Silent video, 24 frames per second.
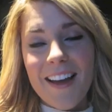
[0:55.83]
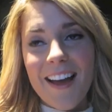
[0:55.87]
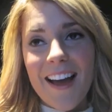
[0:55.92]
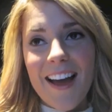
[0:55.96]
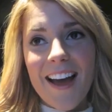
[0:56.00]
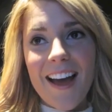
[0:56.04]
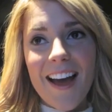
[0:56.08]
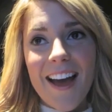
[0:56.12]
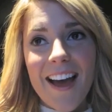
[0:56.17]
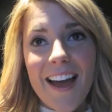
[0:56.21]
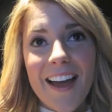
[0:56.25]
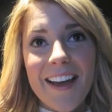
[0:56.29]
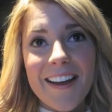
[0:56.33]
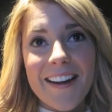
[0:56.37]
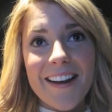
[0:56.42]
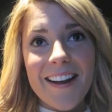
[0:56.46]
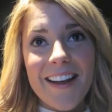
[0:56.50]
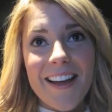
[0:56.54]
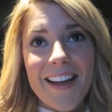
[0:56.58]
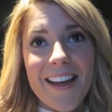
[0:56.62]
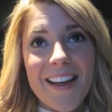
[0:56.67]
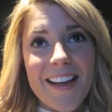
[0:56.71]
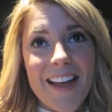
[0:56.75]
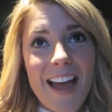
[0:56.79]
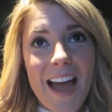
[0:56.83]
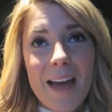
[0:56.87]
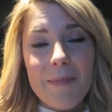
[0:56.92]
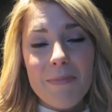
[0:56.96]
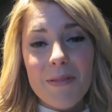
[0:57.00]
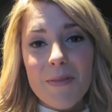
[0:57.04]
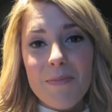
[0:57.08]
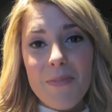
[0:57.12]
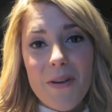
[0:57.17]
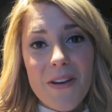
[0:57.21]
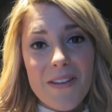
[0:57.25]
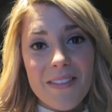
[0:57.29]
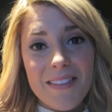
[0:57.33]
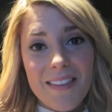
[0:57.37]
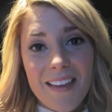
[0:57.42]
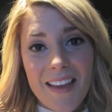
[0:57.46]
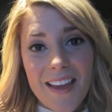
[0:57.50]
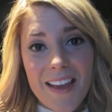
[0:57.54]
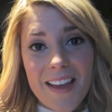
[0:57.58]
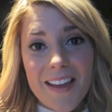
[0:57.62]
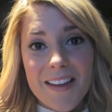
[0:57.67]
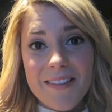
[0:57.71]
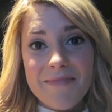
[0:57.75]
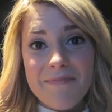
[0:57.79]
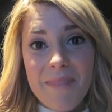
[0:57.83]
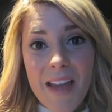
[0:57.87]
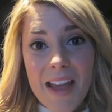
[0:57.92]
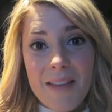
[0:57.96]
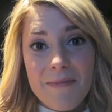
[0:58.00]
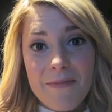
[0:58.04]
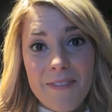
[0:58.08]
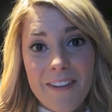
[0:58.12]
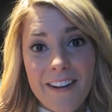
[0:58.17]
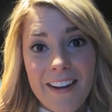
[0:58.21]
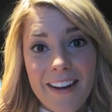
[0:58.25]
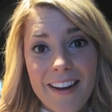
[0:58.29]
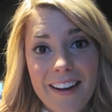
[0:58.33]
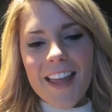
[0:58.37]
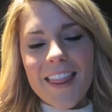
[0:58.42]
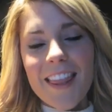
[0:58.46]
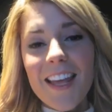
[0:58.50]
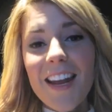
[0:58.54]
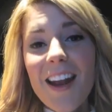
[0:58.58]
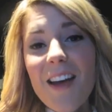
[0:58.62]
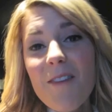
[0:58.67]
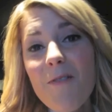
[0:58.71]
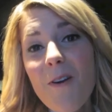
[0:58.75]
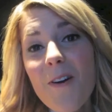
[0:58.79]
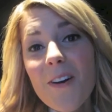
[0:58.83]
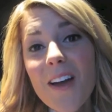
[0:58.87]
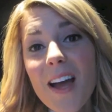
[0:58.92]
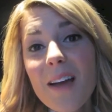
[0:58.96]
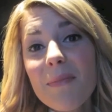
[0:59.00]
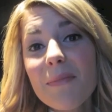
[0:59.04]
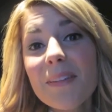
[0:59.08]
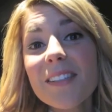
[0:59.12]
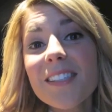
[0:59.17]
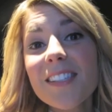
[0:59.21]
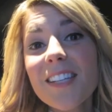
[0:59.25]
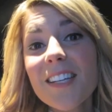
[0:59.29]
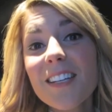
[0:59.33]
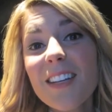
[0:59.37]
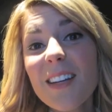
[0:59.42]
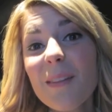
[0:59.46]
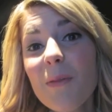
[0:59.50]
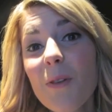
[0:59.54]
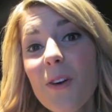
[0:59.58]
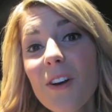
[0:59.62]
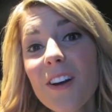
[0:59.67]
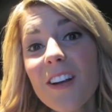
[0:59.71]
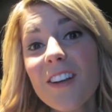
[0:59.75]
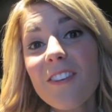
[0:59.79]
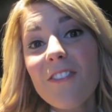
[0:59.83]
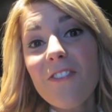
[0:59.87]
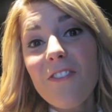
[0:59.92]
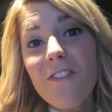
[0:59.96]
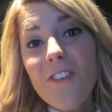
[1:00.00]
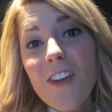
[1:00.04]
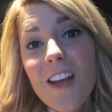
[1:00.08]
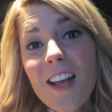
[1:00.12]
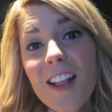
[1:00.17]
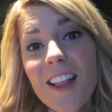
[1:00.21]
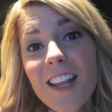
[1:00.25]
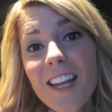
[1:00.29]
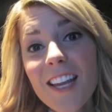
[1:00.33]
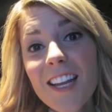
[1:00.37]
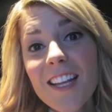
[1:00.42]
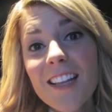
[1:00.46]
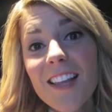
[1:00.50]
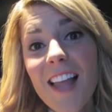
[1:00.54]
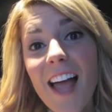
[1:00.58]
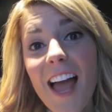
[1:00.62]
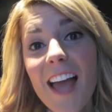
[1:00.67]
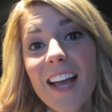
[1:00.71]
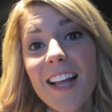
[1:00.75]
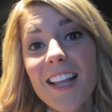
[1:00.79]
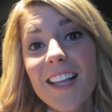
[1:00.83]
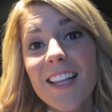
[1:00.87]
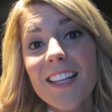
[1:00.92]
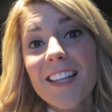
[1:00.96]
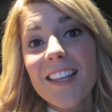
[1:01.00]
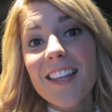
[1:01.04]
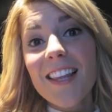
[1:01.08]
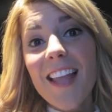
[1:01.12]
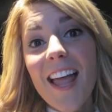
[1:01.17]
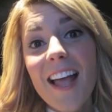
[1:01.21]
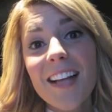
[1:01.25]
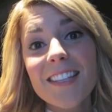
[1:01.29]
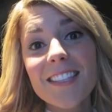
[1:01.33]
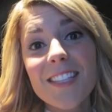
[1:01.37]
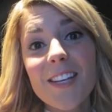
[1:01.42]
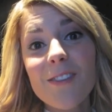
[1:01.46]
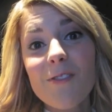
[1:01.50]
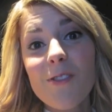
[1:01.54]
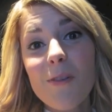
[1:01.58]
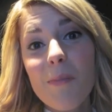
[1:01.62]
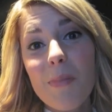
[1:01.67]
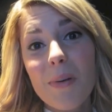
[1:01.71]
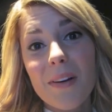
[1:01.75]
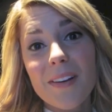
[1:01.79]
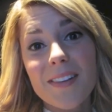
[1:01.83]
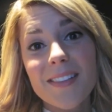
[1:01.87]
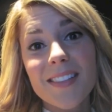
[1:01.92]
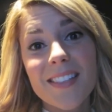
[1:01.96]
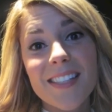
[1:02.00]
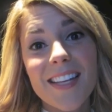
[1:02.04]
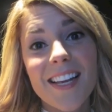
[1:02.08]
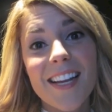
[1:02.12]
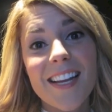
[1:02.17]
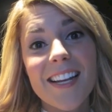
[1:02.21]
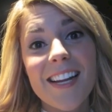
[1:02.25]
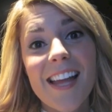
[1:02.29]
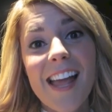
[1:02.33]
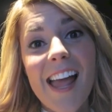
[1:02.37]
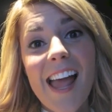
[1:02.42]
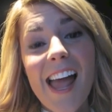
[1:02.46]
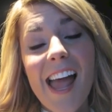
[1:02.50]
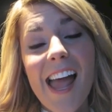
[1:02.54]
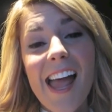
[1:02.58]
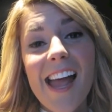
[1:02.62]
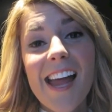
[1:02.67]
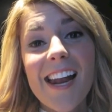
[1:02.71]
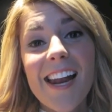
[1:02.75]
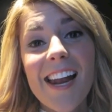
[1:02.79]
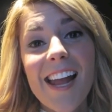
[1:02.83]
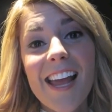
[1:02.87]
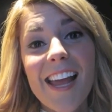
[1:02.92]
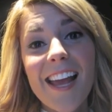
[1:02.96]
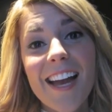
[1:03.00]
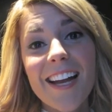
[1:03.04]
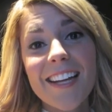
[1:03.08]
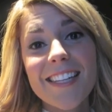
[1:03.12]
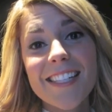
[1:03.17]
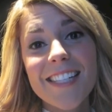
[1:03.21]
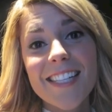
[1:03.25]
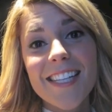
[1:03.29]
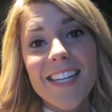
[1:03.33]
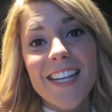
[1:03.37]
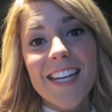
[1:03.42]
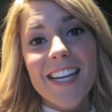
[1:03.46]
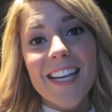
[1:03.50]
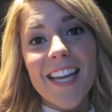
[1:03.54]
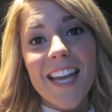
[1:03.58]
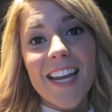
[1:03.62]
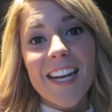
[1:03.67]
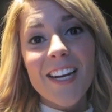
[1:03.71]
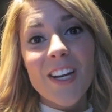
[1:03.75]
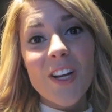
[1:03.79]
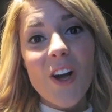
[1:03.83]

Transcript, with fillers: Uh, uh, happy birthday, Mamrie. Then I woke up on Sunday morning feeling like less of a person and I had to get in a